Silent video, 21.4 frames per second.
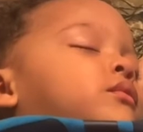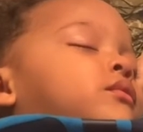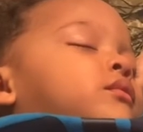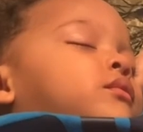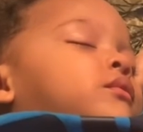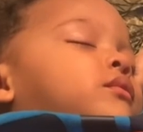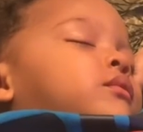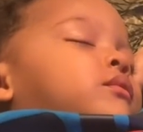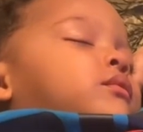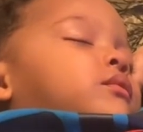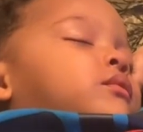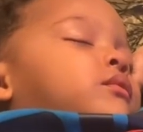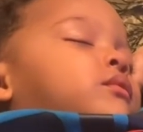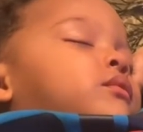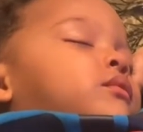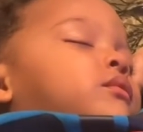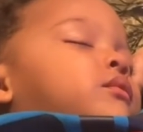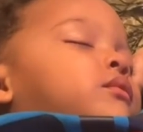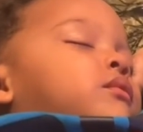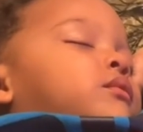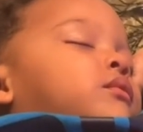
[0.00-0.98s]

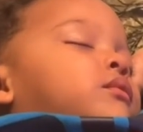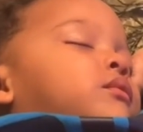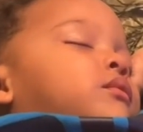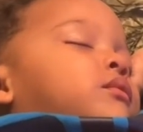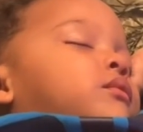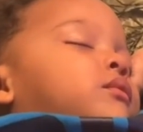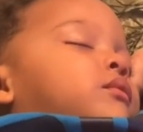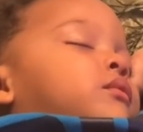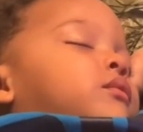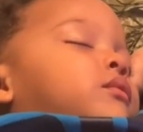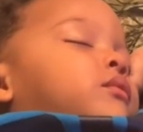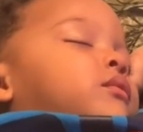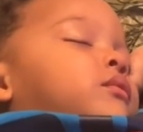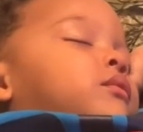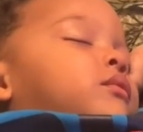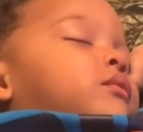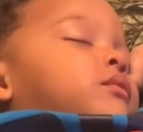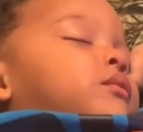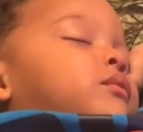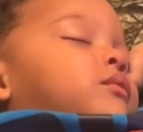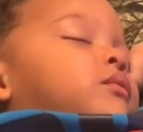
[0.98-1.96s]

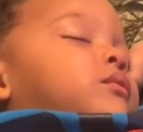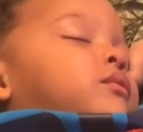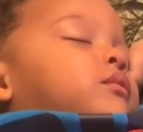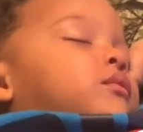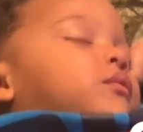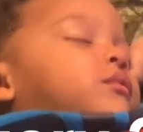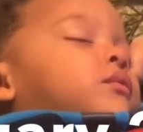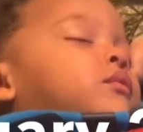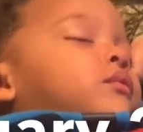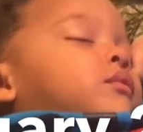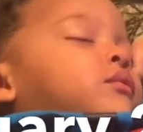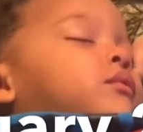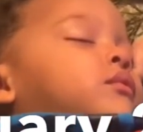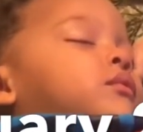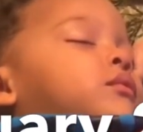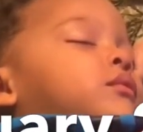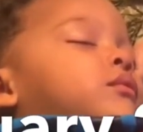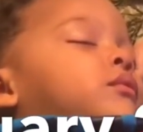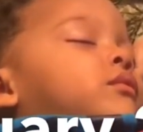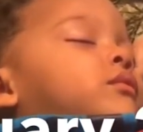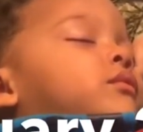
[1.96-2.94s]

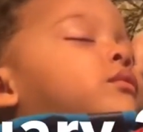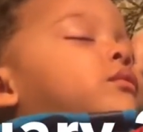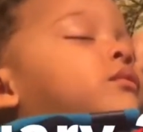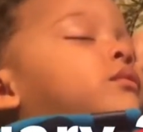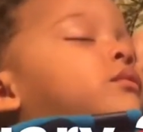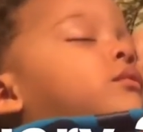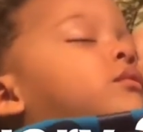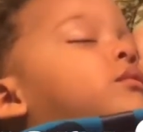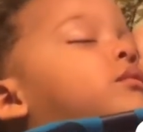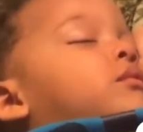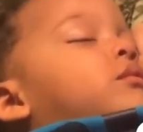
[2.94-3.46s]
Nothing is said.